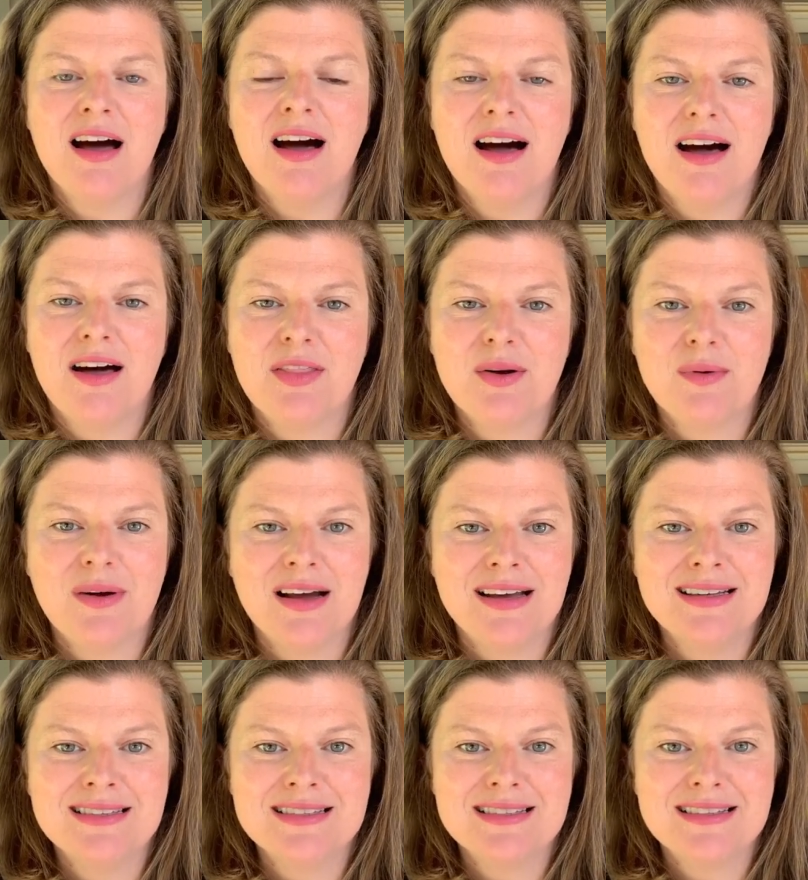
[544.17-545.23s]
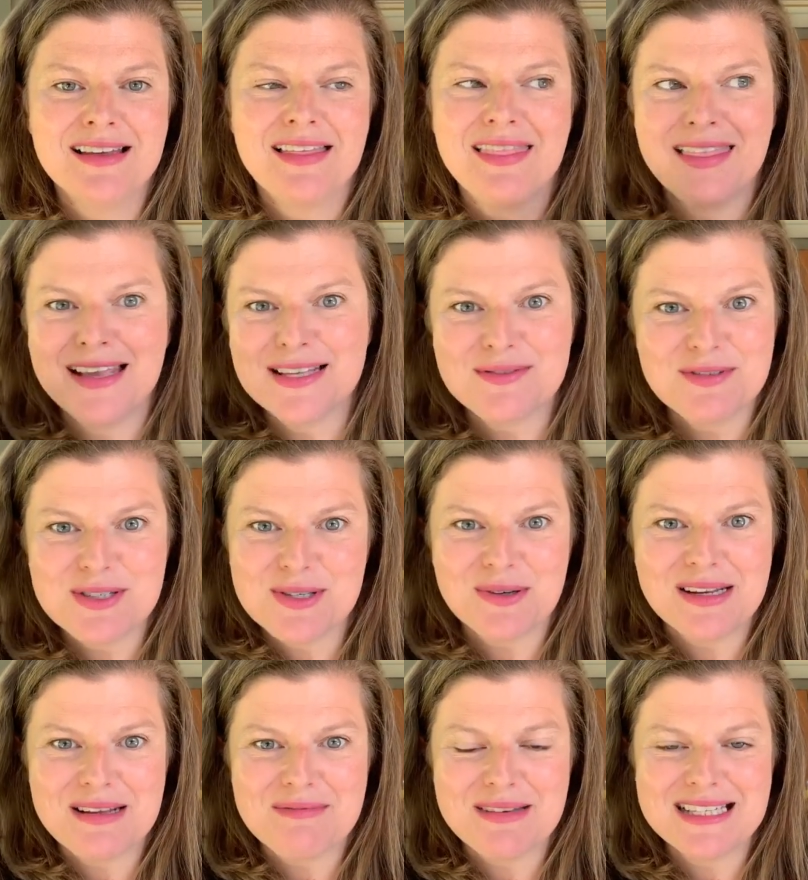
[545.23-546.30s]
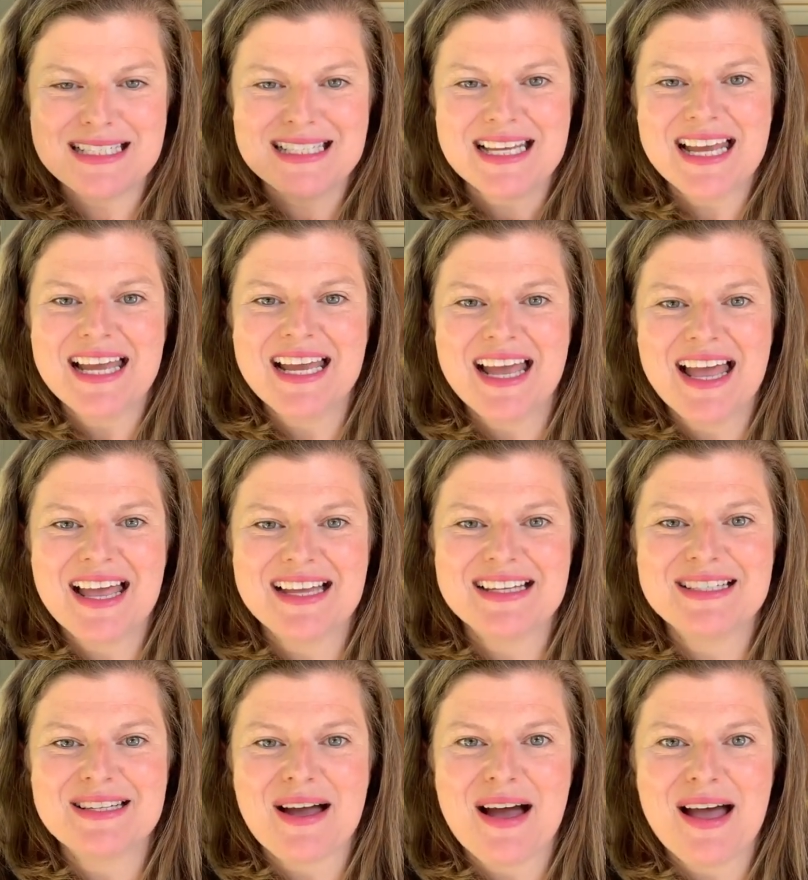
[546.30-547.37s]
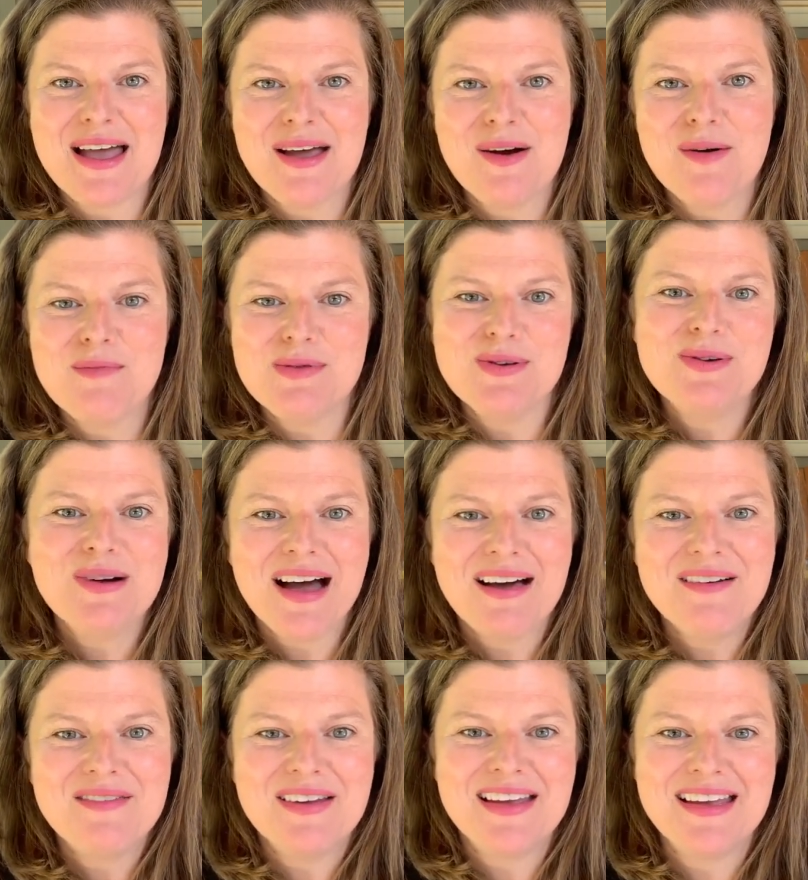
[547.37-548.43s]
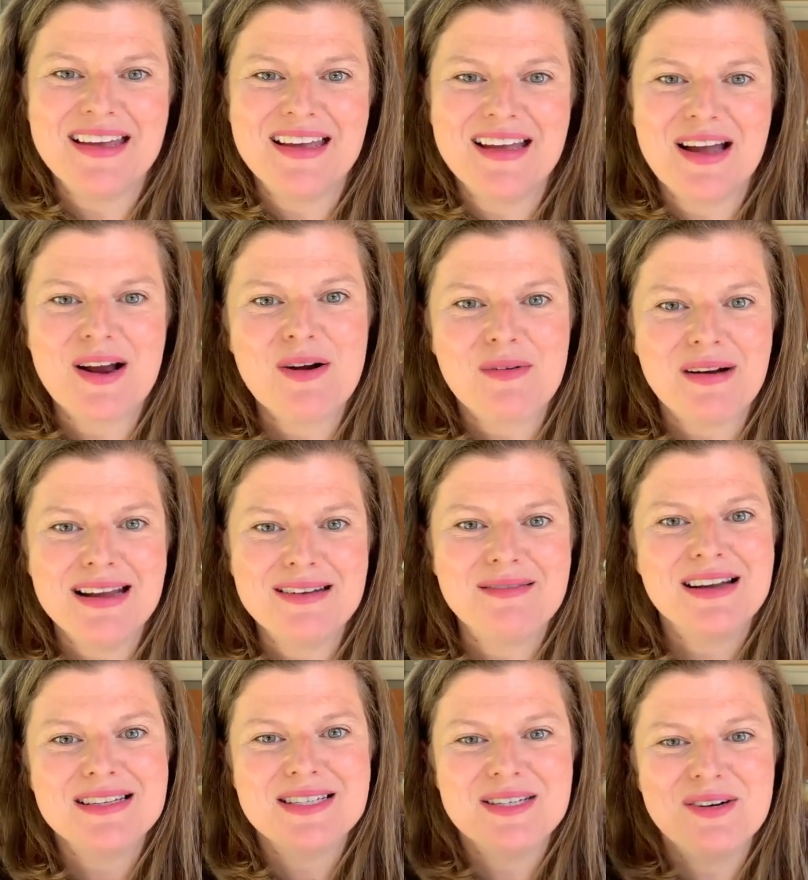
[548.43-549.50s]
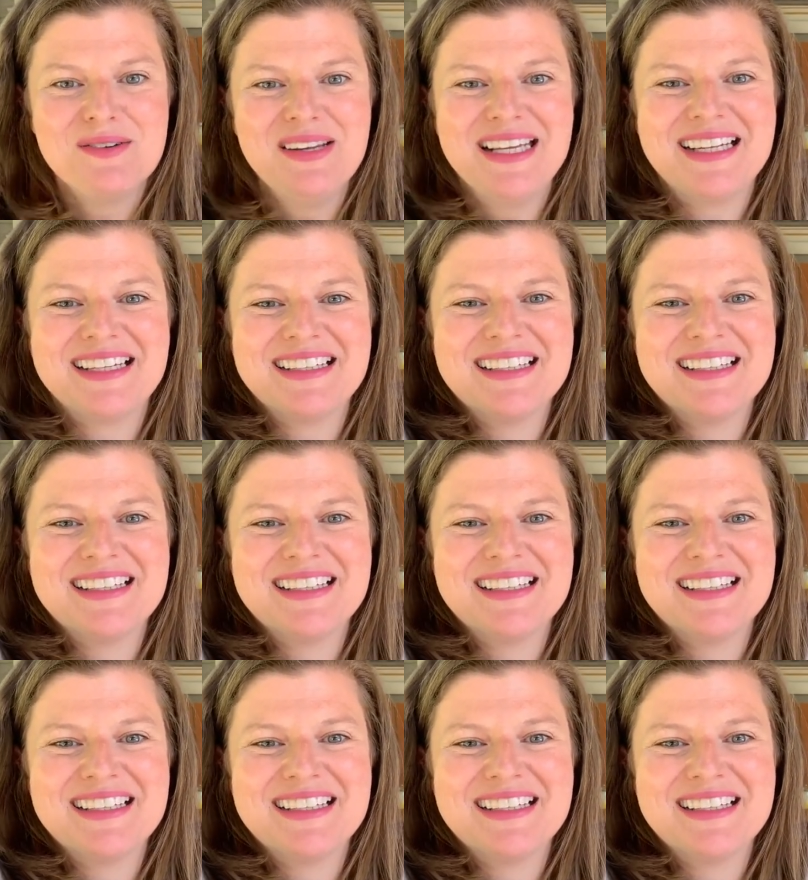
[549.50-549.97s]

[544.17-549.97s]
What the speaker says: Otherwise, thanks for joining me today, and I hope you have a great rest of your week.